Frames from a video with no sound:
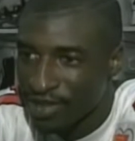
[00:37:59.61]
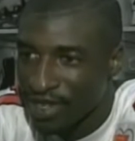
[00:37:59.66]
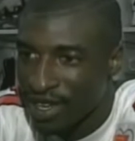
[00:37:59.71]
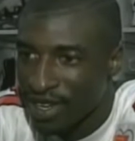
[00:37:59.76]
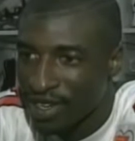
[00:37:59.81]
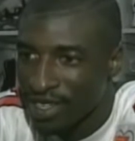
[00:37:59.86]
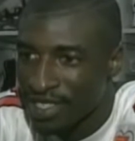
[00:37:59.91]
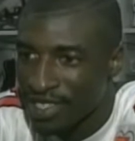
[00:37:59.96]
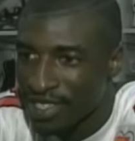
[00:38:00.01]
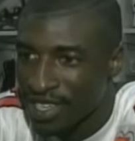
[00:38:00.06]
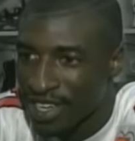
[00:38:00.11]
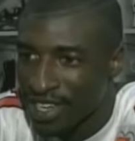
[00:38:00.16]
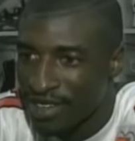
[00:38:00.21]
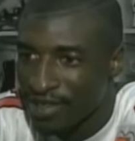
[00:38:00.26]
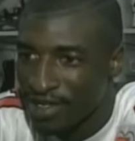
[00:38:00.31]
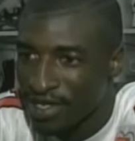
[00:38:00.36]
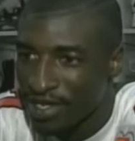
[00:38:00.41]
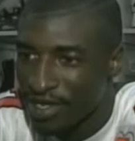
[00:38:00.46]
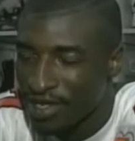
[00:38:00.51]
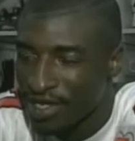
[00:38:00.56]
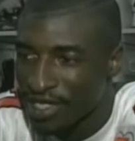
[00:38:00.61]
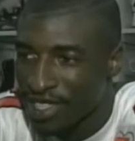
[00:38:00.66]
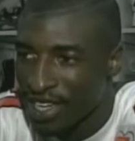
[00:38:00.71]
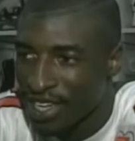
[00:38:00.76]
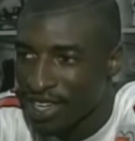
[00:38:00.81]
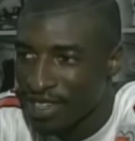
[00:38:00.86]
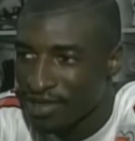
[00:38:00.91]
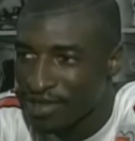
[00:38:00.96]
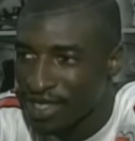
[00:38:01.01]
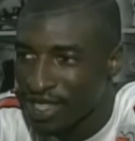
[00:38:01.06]
all the time, you know, the
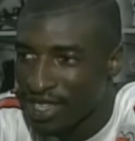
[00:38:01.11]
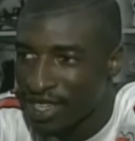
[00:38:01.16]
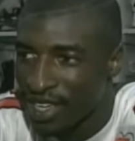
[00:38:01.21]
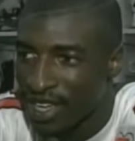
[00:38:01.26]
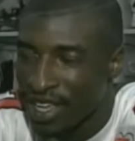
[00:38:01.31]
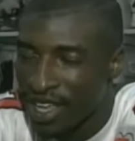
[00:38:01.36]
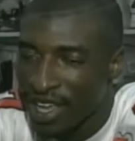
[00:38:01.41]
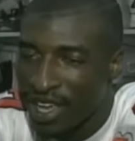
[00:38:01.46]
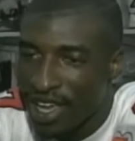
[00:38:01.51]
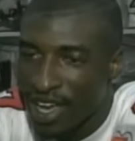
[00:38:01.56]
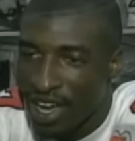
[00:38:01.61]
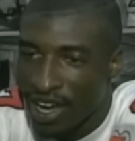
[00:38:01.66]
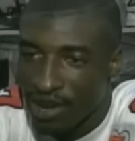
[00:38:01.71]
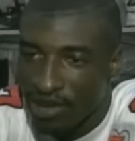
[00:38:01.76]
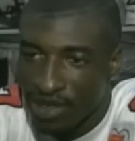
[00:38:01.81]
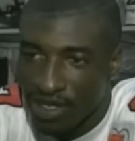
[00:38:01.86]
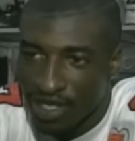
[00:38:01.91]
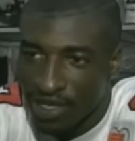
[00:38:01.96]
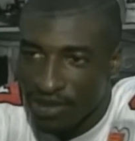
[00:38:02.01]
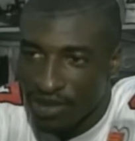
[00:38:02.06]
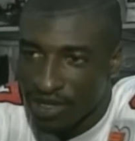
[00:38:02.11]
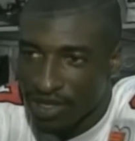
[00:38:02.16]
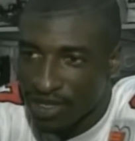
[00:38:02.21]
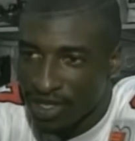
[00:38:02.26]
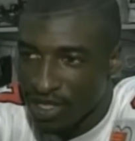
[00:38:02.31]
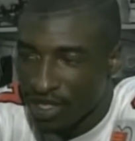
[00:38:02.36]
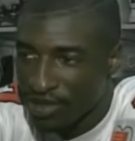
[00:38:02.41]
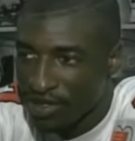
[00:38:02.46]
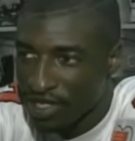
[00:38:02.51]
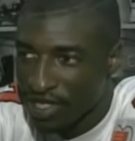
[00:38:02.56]
times that I was
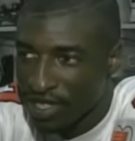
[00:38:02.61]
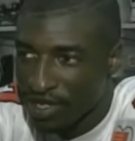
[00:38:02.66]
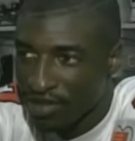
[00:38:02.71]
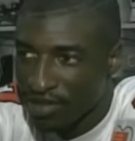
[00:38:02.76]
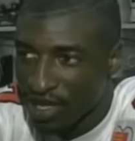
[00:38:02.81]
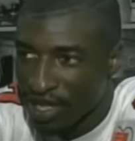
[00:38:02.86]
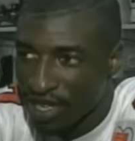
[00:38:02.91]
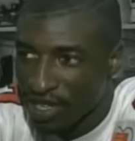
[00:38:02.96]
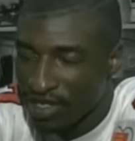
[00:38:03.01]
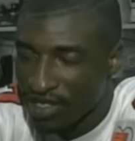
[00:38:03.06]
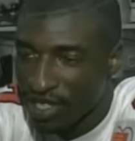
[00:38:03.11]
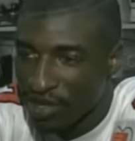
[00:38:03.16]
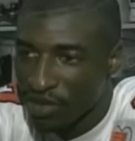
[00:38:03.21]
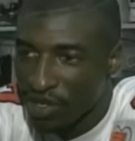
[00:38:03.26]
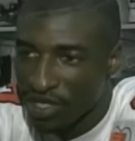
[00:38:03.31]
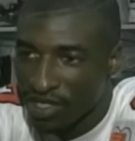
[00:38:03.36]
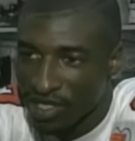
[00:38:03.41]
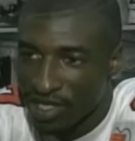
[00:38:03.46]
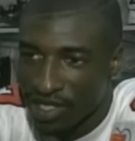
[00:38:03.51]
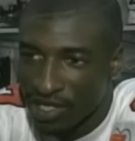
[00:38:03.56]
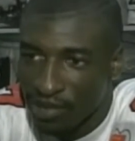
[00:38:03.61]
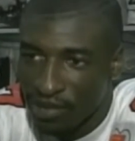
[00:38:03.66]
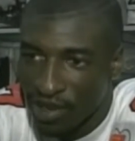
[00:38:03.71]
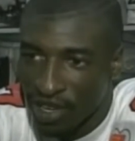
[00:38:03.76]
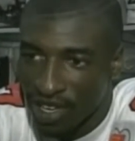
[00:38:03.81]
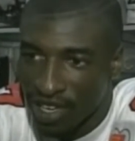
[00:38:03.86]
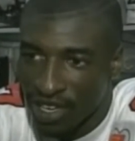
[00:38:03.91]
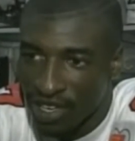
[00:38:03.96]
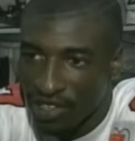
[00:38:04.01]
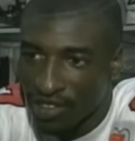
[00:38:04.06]
upset because I wasn't getting to
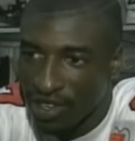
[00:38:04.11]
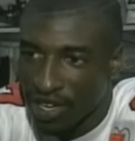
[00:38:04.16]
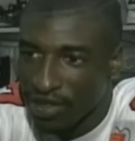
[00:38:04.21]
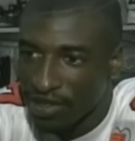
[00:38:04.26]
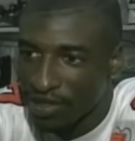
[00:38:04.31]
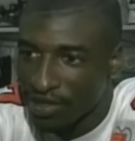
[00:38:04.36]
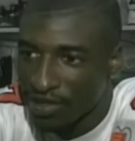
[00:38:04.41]
play, you know, I was